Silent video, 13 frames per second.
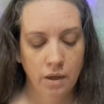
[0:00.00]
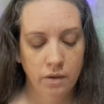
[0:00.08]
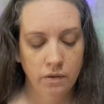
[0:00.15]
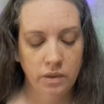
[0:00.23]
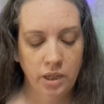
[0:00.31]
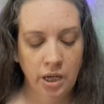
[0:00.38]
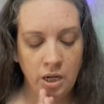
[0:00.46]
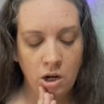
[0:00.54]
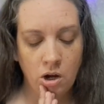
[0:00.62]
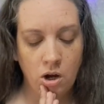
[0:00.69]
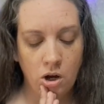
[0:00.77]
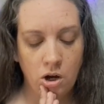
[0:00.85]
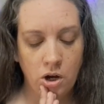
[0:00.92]
Then
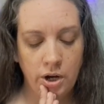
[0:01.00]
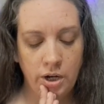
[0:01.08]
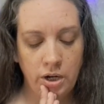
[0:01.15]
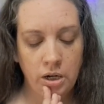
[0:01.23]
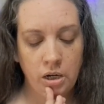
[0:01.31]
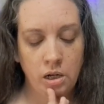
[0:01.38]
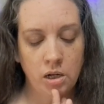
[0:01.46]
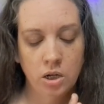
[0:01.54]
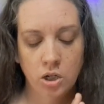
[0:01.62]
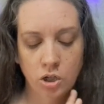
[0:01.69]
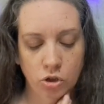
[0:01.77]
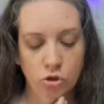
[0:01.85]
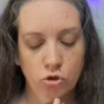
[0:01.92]
on
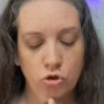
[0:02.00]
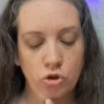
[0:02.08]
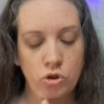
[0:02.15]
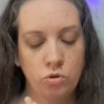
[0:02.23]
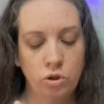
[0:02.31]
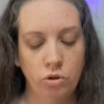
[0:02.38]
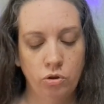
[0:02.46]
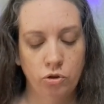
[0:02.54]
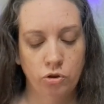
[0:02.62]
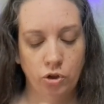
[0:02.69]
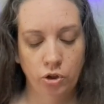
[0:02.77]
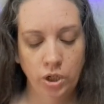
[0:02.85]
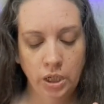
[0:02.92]
June
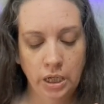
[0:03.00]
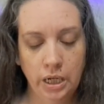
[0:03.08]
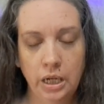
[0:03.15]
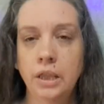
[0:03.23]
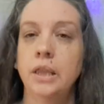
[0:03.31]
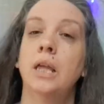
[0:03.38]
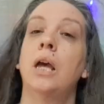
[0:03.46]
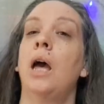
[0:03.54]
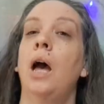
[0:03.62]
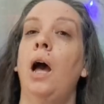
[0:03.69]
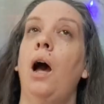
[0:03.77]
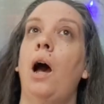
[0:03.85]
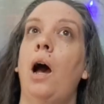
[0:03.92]
30th,
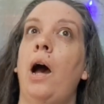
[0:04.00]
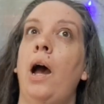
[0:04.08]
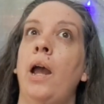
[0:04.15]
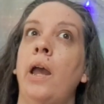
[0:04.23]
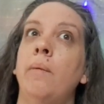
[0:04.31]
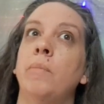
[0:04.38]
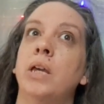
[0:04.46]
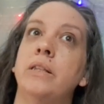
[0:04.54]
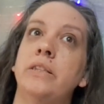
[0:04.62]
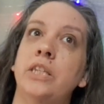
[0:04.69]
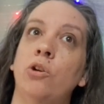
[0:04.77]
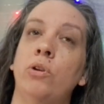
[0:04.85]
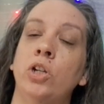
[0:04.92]
I'm
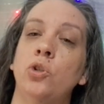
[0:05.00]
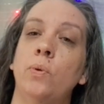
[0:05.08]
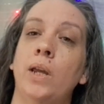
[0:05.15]
considering doing